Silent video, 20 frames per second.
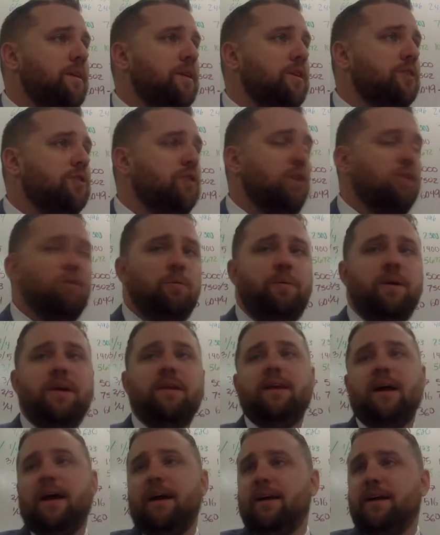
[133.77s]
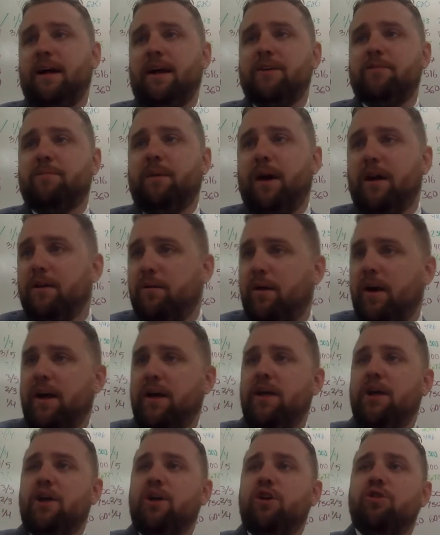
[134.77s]
So I'll repeat that. And guys, by the
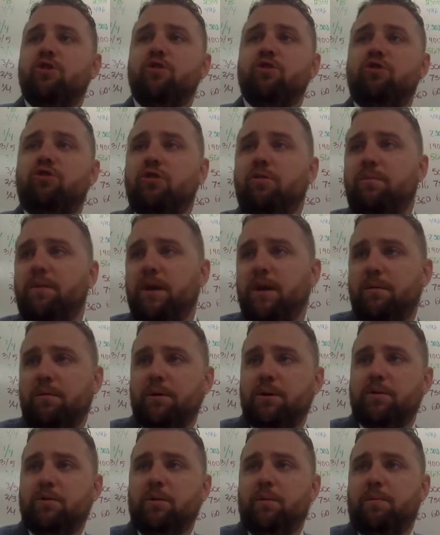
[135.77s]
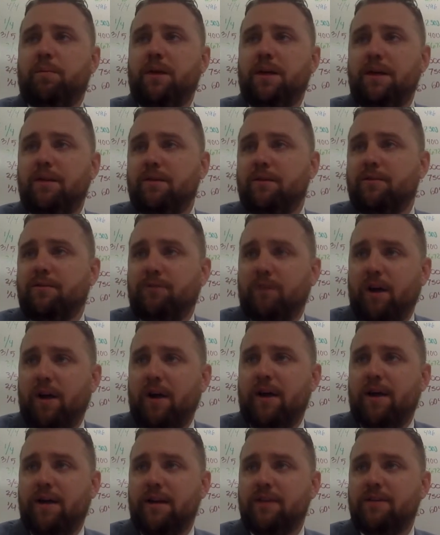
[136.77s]
way, you should be able to repeat the
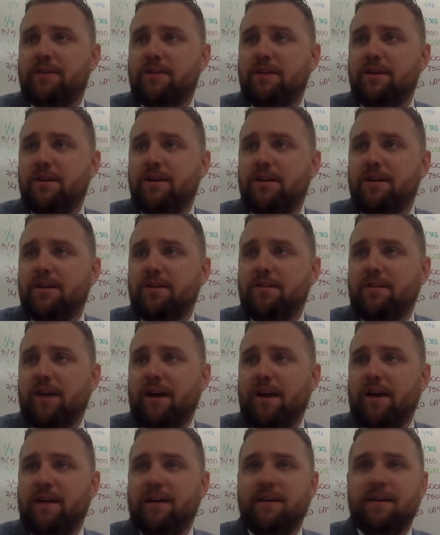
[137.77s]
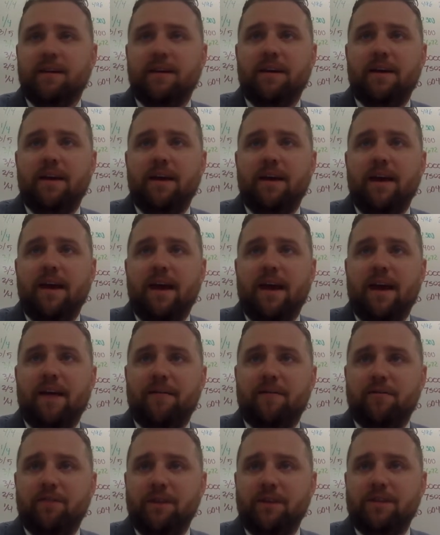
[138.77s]
phrase, right,
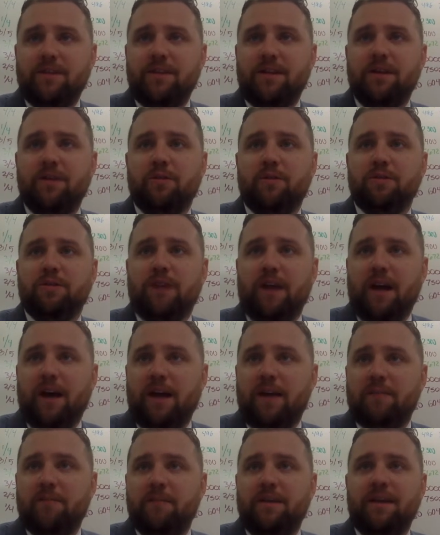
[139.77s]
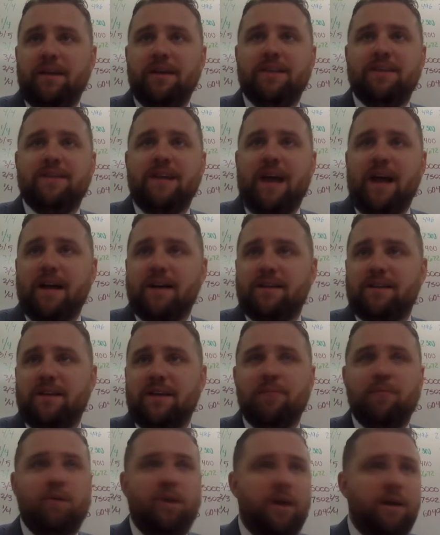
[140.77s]
every single time the exact
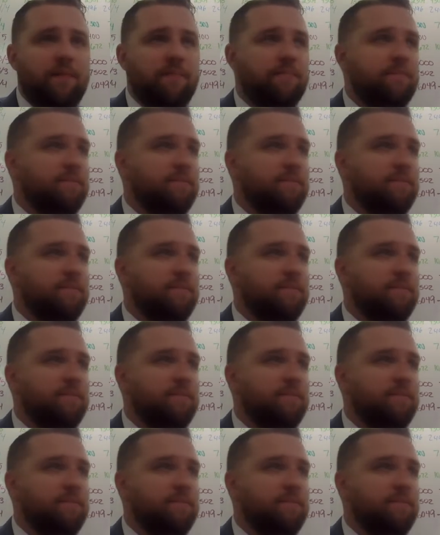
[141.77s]
same way,